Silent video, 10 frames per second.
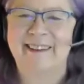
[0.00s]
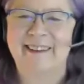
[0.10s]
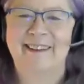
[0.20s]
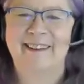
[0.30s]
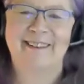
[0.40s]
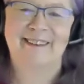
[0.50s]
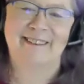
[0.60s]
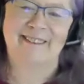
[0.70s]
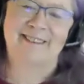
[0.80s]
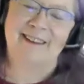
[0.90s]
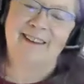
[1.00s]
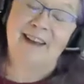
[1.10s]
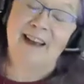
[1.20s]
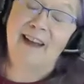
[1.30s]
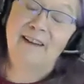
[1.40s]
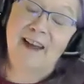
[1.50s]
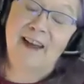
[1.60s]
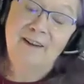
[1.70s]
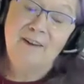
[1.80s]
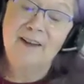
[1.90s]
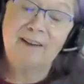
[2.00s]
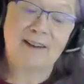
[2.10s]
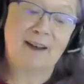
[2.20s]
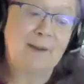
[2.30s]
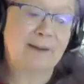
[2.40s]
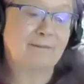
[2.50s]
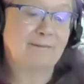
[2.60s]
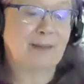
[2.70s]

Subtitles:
It is. And you can, I mean,